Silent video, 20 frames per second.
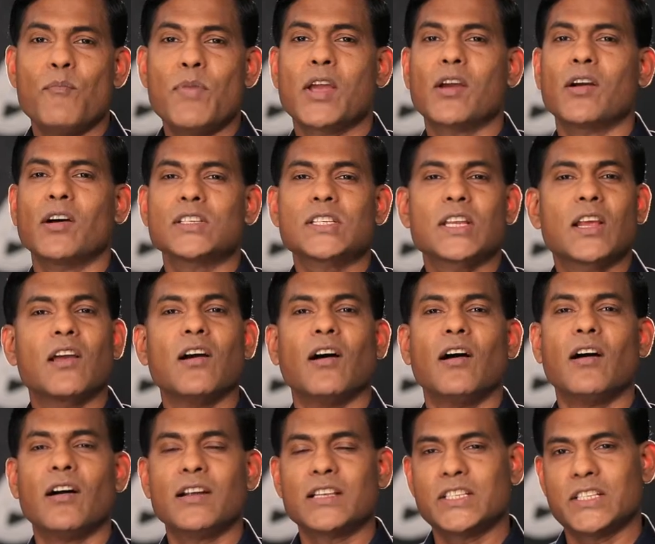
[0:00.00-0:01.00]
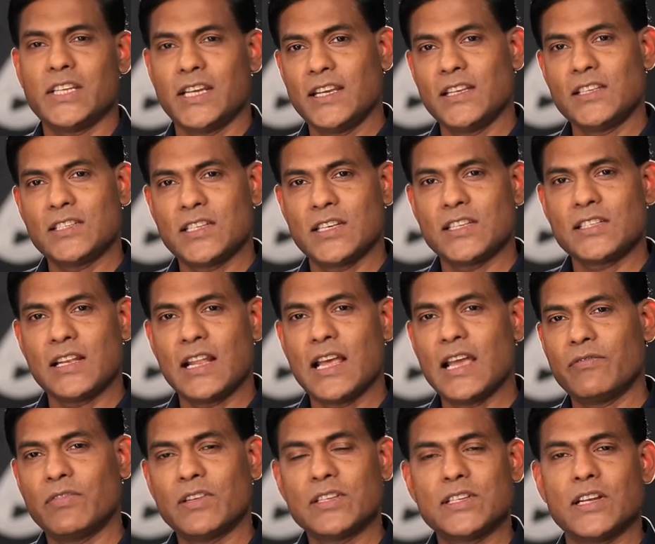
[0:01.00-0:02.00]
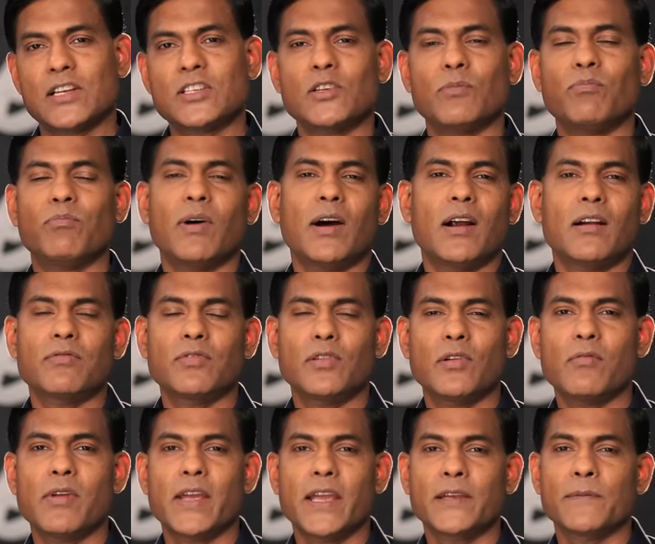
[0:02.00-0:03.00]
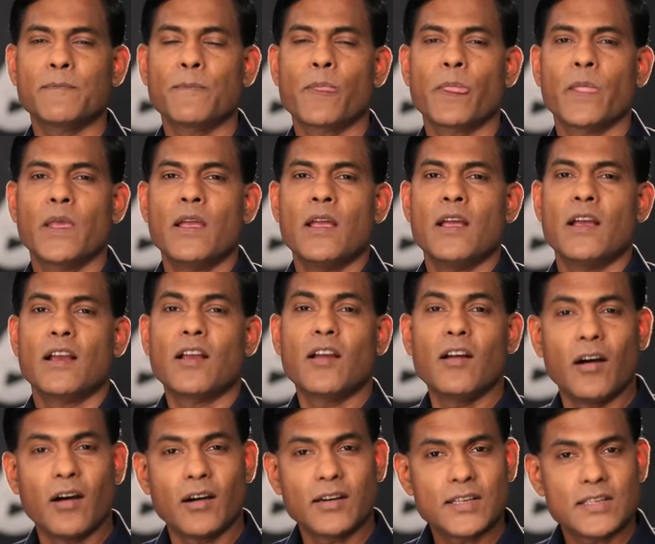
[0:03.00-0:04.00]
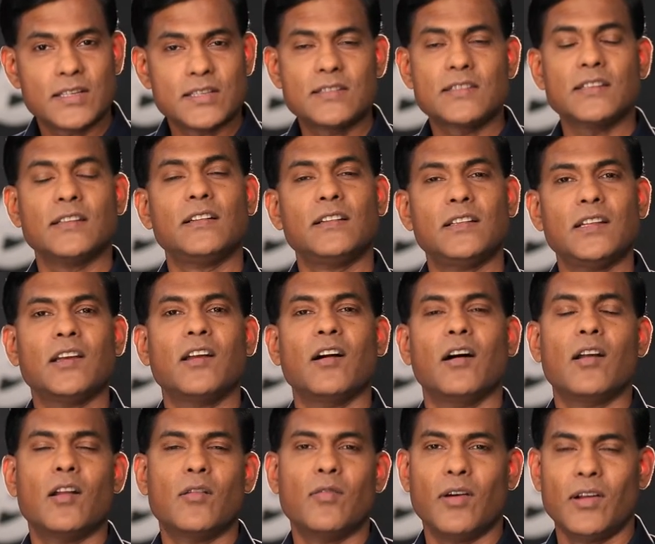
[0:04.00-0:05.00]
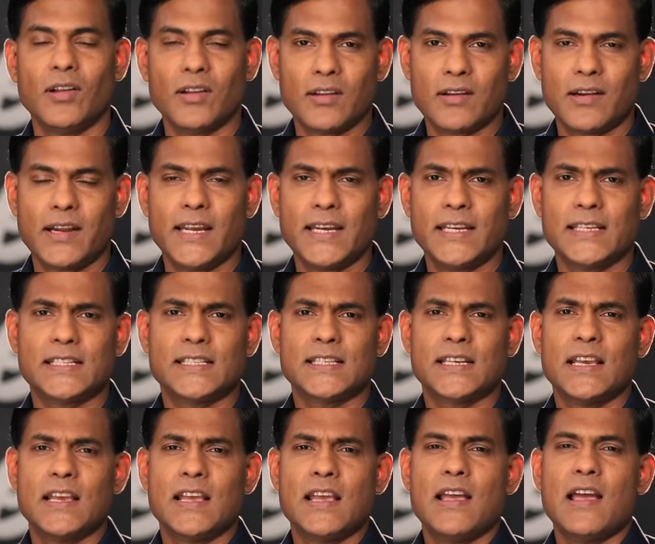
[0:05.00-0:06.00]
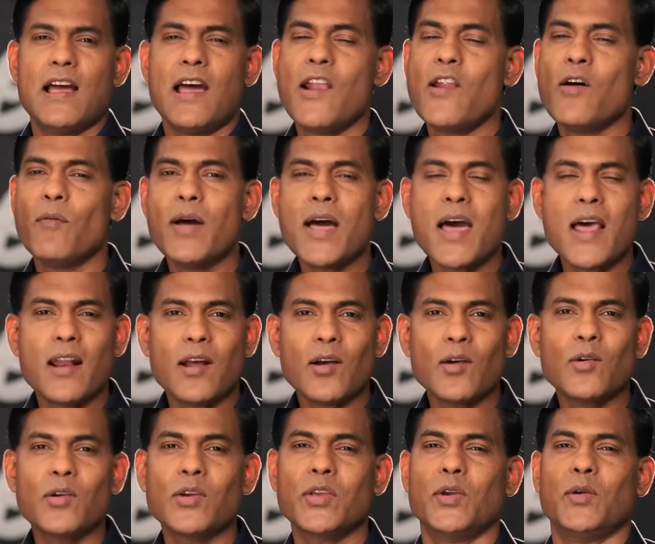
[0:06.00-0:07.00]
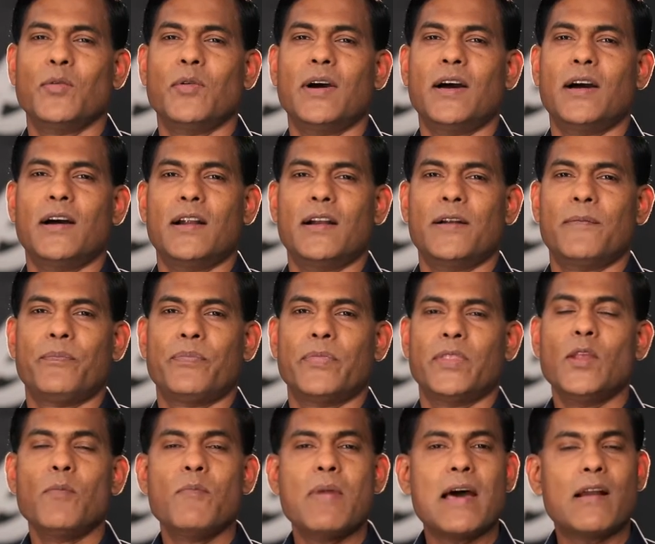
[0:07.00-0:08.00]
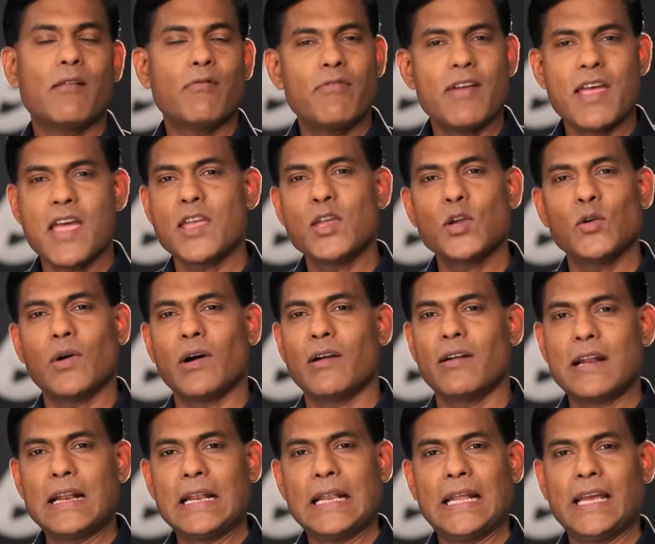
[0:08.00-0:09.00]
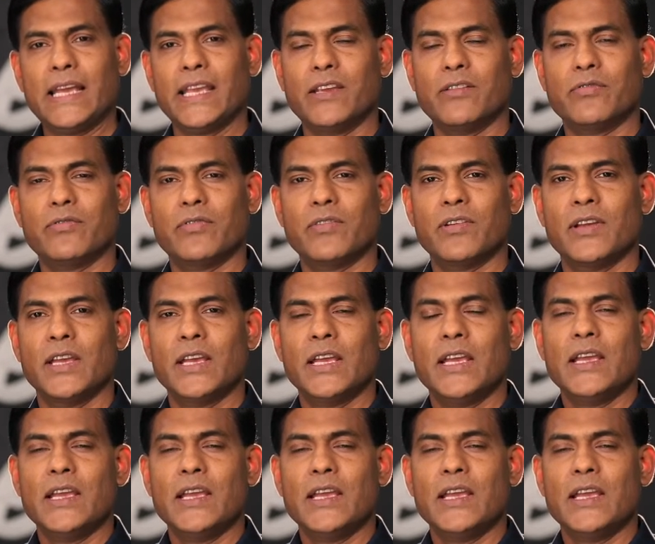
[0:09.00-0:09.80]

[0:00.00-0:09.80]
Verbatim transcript: because God changed his life in such a powerful way. God is still the God of all grace. And no matter who you are, no matter where you are in life,